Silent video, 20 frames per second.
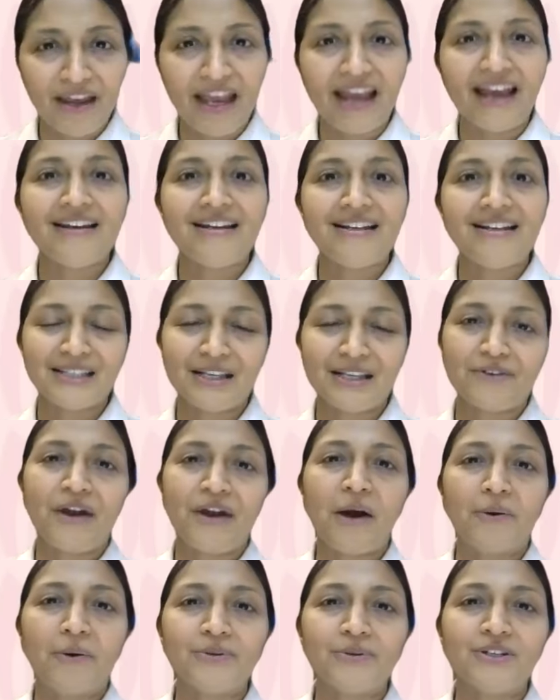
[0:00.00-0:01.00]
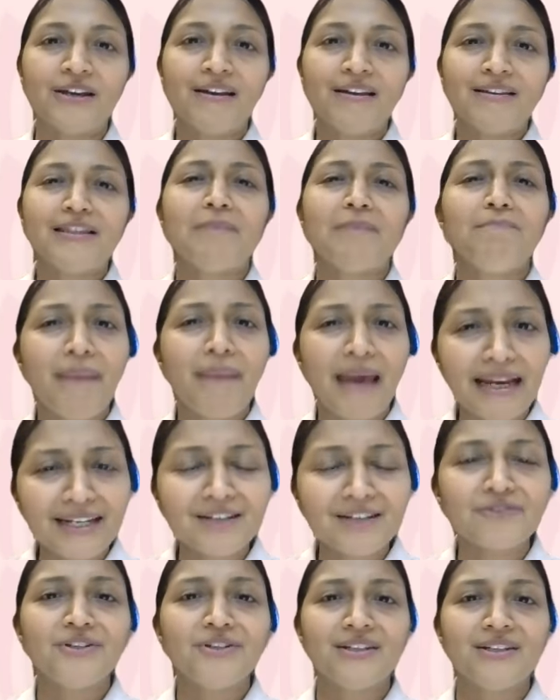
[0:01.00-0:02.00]
awareness around, the
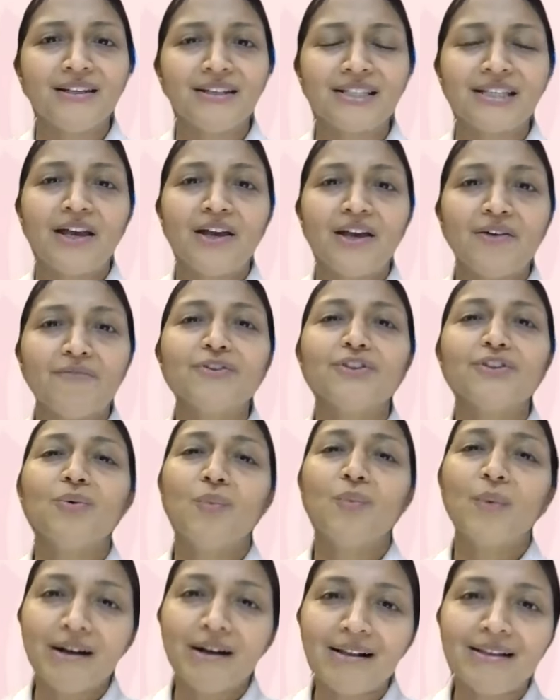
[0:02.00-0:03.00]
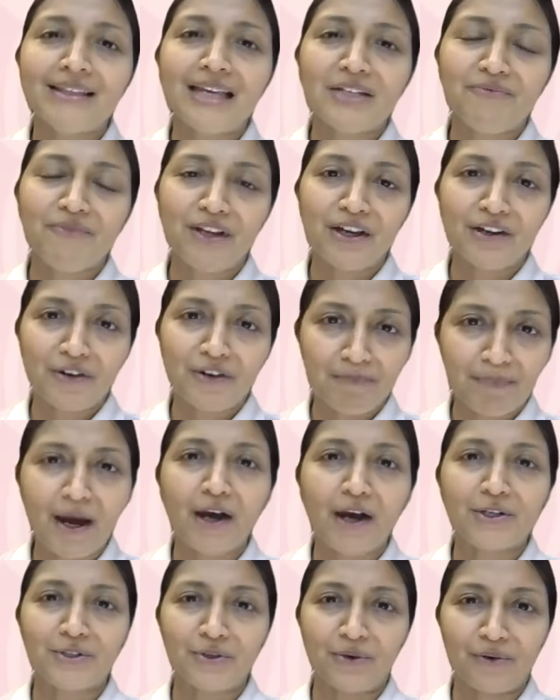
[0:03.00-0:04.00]
better it is for the world that we are a
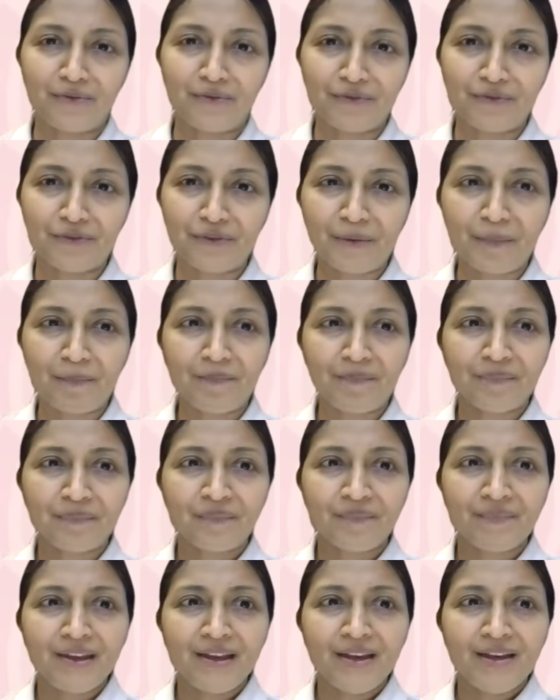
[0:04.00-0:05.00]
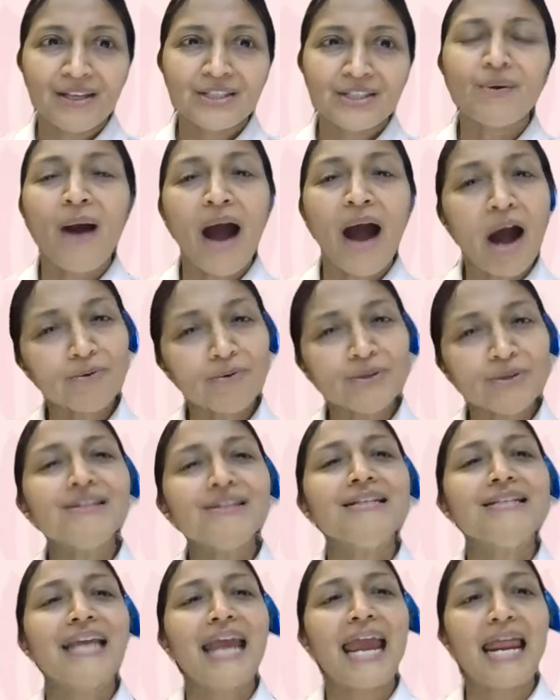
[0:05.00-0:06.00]
part of. So, how does
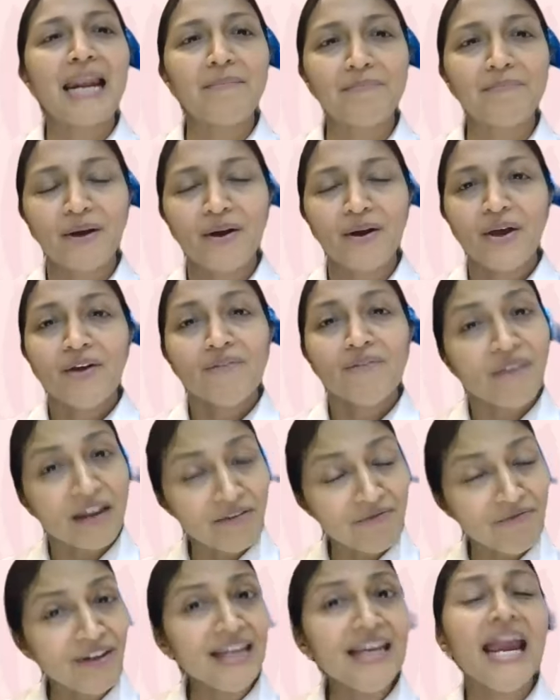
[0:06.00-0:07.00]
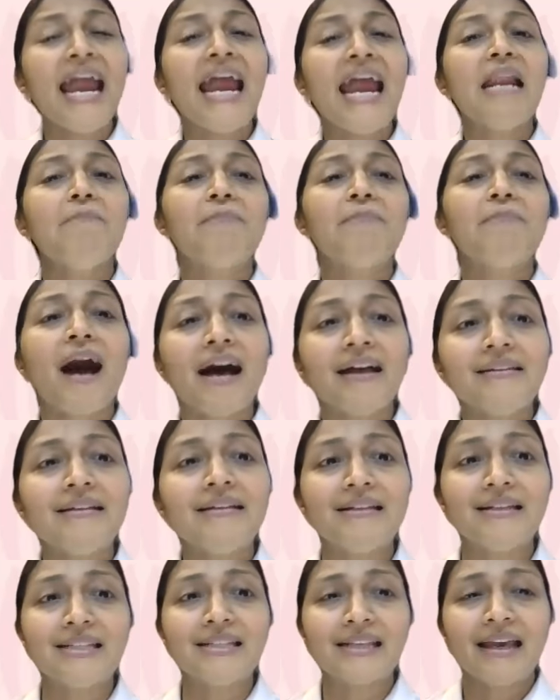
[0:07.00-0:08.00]
it help? When we help
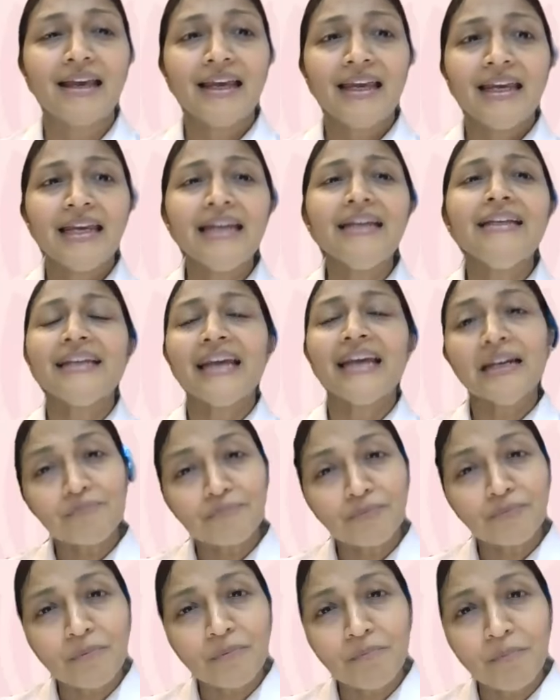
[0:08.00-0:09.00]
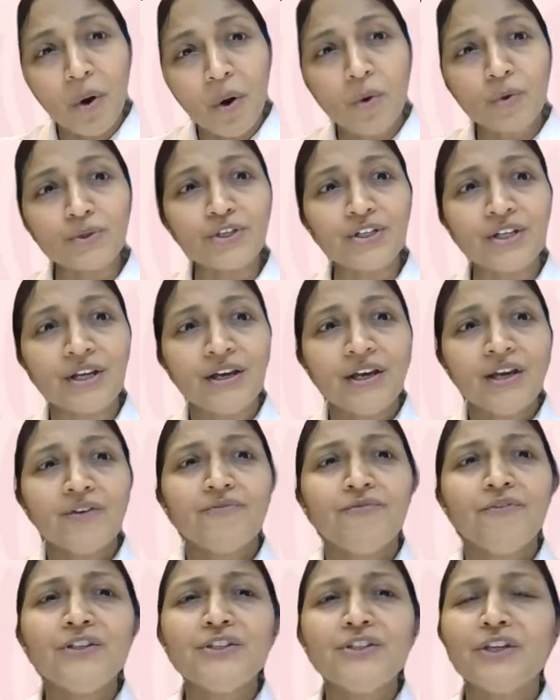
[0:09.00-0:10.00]
others, it can promote
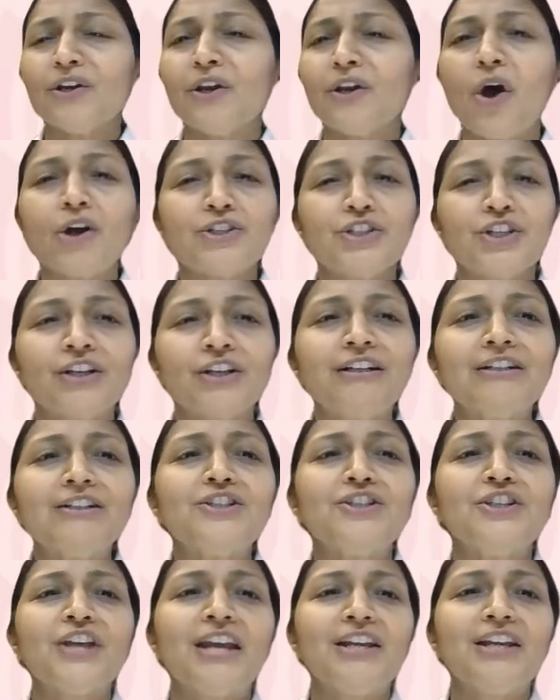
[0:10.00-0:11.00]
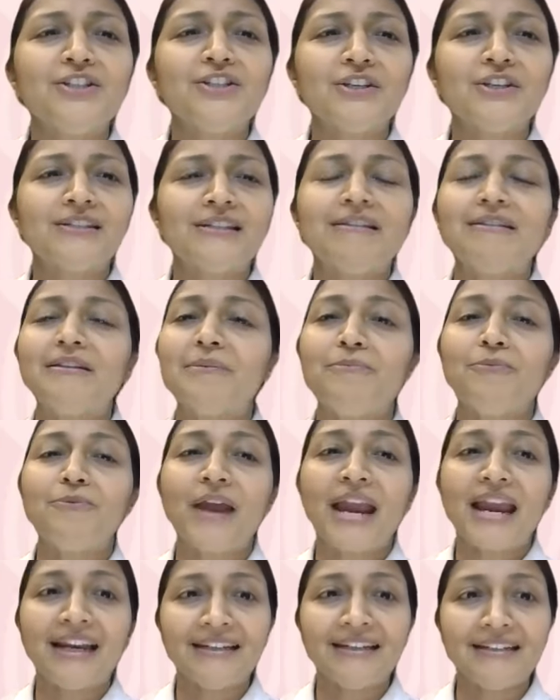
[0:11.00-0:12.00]
physiological changes in the
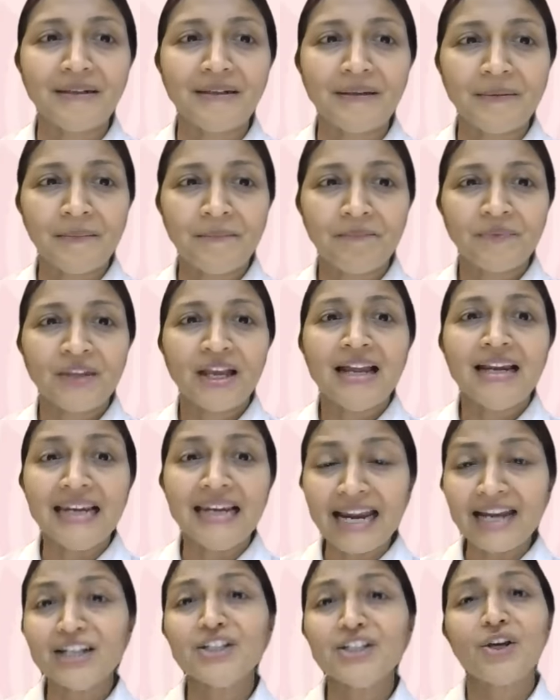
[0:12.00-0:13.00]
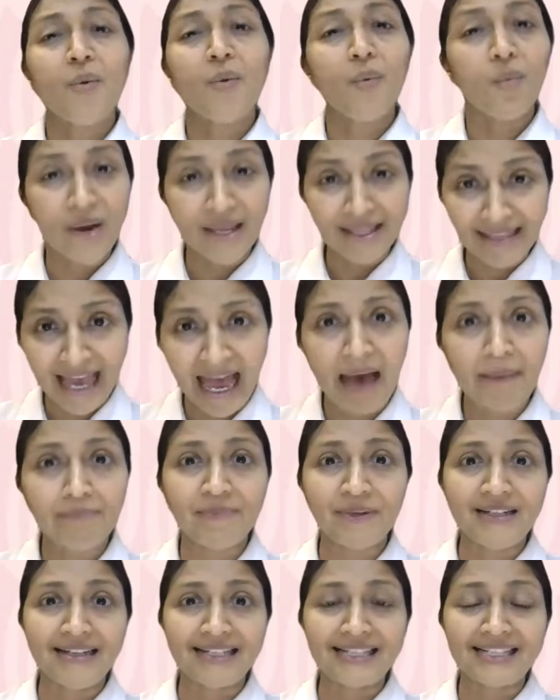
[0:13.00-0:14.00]
brain linked with
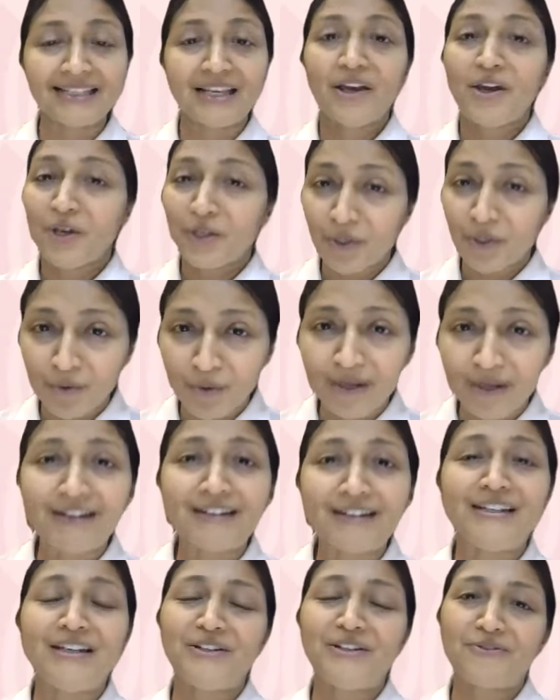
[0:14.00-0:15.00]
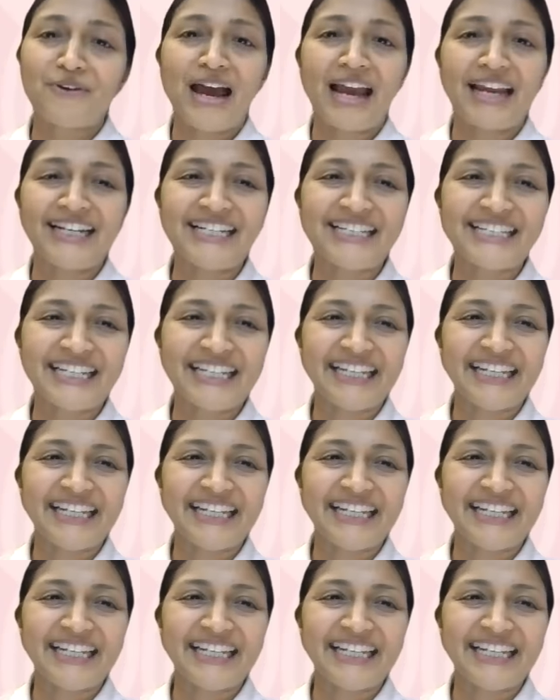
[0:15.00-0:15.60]
happiness, you heard it right.